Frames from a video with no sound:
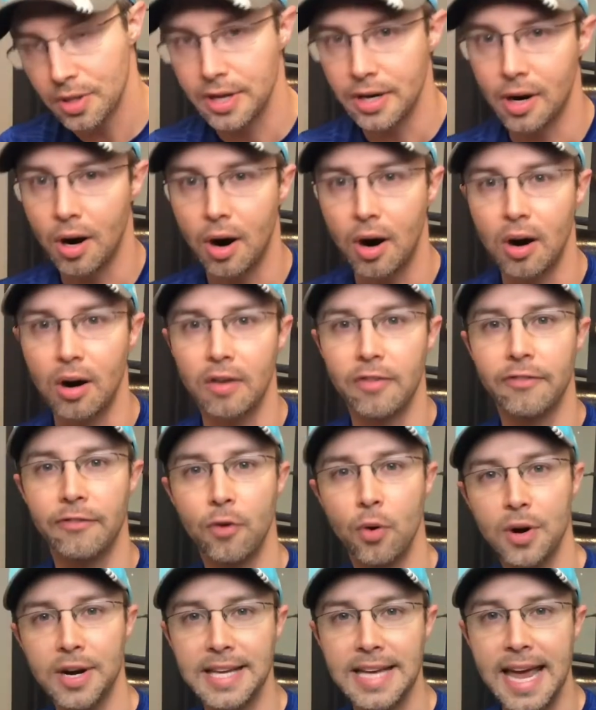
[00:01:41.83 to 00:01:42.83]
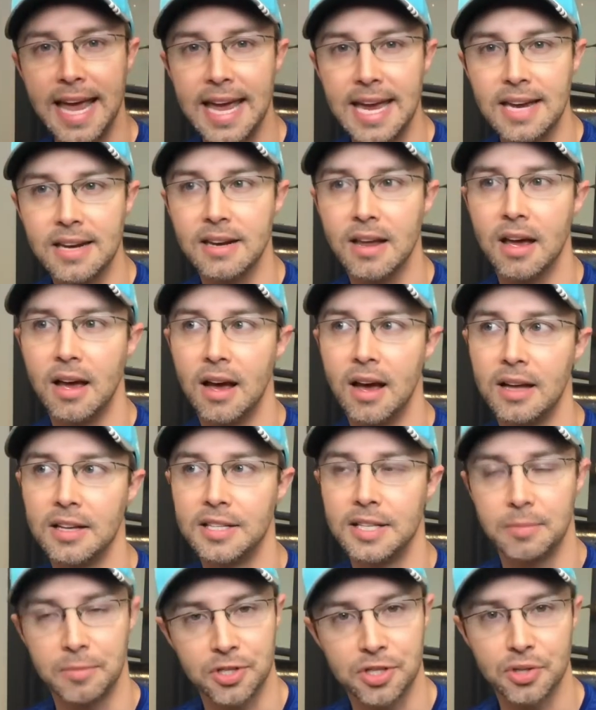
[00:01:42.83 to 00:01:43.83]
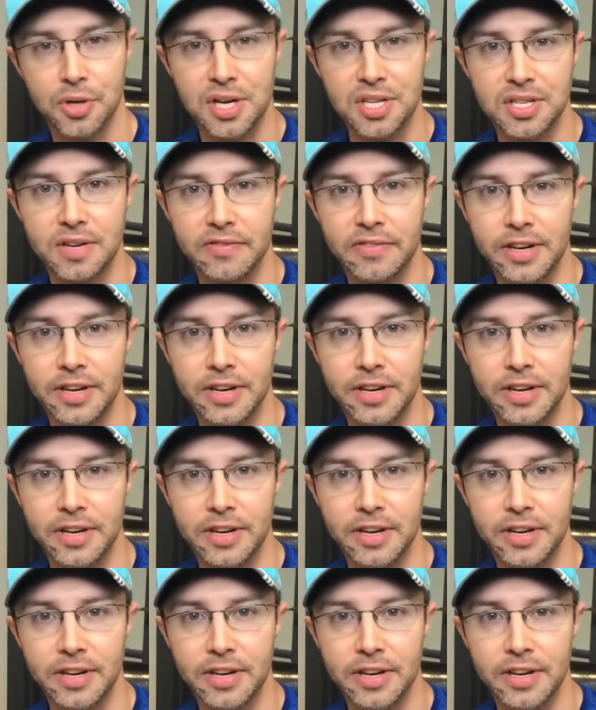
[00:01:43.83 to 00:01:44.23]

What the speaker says: there are 48 demonstration